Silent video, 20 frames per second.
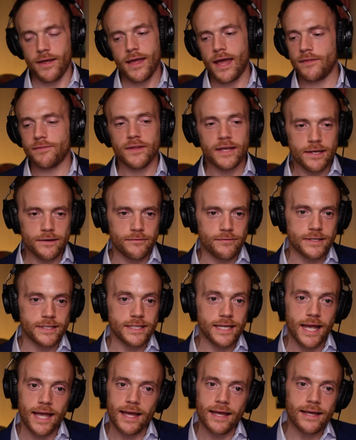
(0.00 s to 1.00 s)
the end of the
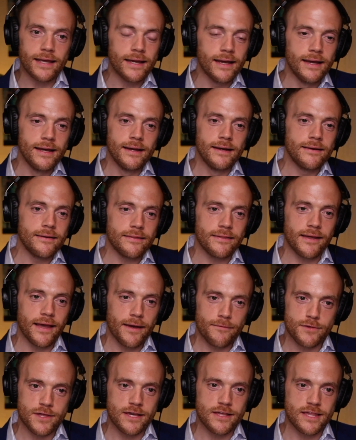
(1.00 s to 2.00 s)
day, the
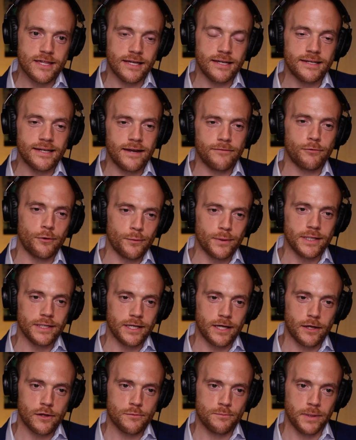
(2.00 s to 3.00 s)
FCC never really
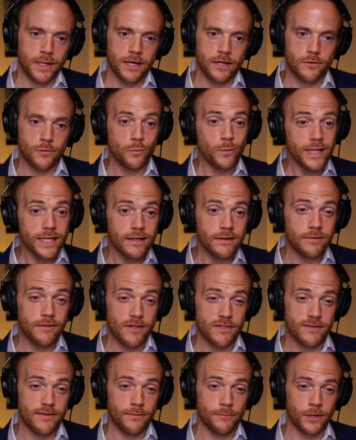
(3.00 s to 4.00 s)
explains, we need this
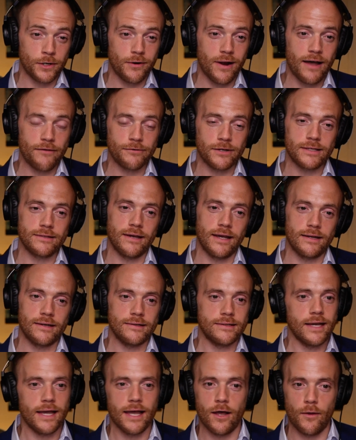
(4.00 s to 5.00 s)
demographic data
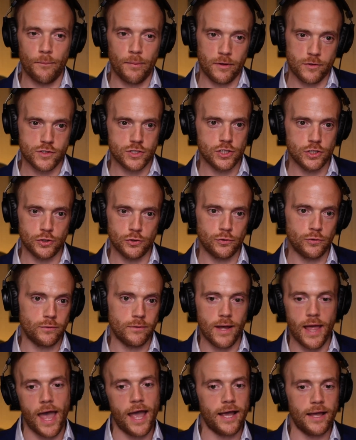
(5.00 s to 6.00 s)
to help us do
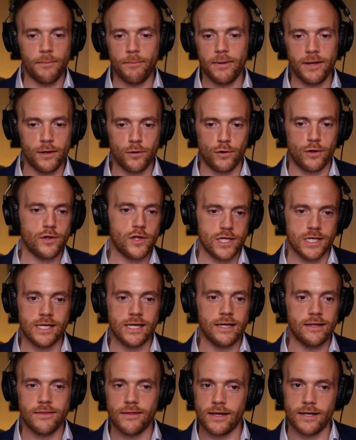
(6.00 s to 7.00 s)
A, B, or
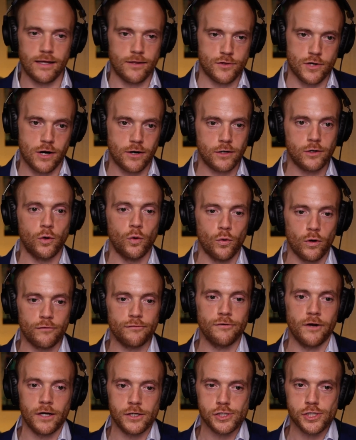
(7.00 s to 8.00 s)
C. That is our core
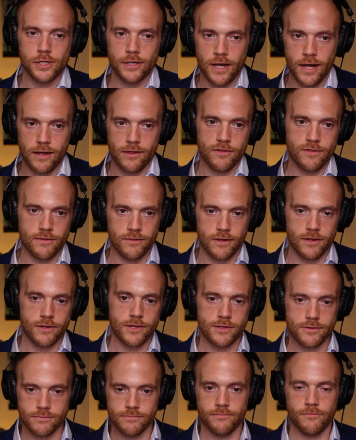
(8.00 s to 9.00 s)
function as
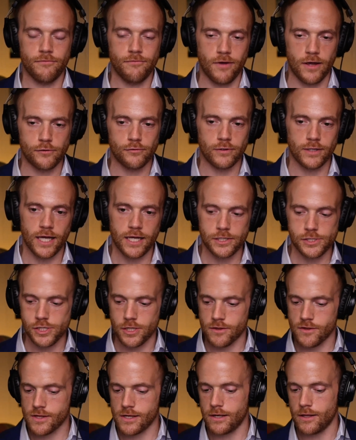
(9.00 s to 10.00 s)
this federal
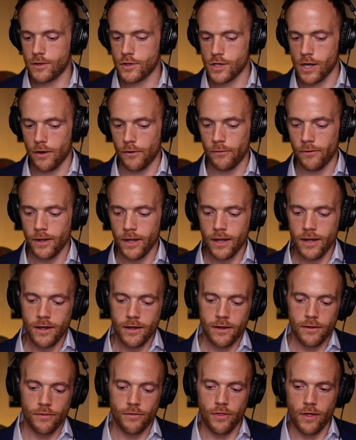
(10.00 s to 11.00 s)
agency. So
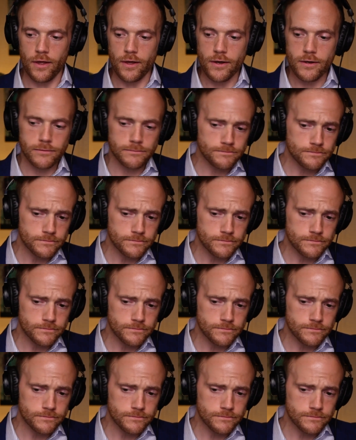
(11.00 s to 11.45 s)
the